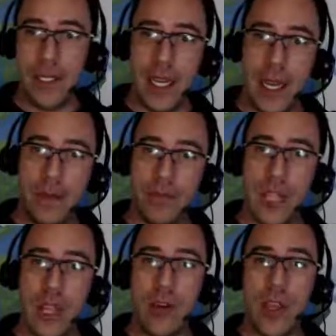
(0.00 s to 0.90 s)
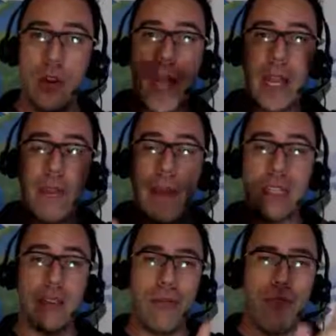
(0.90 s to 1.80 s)
They're
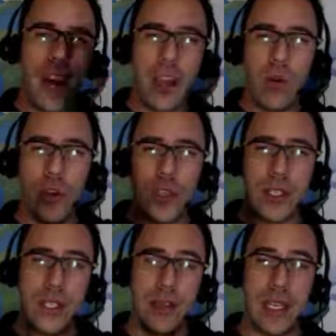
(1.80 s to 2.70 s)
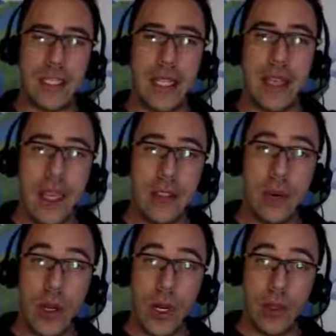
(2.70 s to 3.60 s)
animated fireworks and things like that.
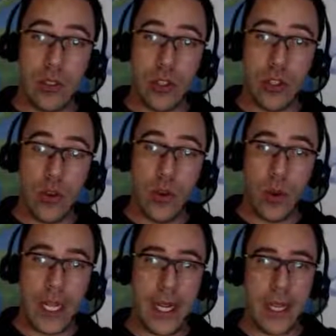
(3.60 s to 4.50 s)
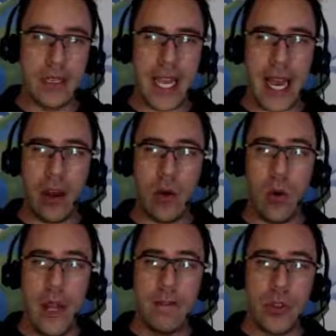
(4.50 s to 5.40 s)
So what I'm going to show you quickly is how
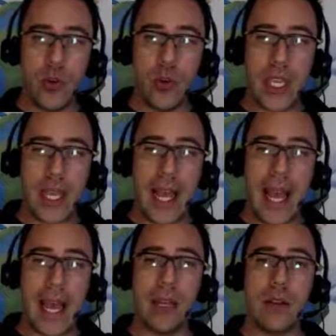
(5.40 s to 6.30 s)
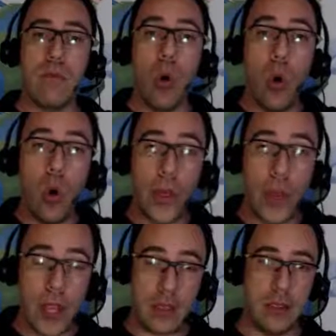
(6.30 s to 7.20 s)
you can add more
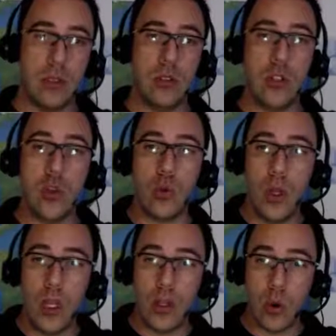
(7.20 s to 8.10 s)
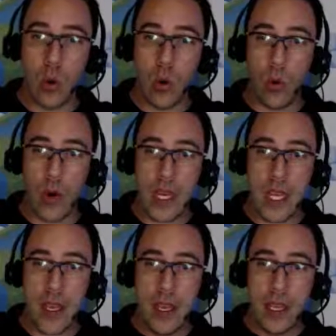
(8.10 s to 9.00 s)
things to your
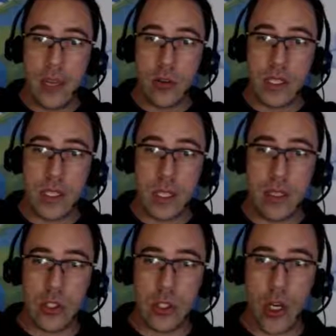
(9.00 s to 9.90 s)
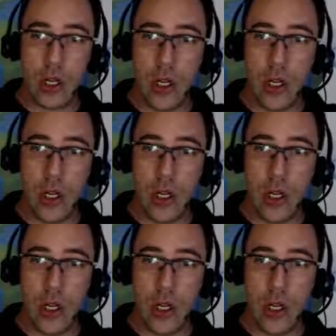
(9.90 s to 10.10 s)
already interesting stock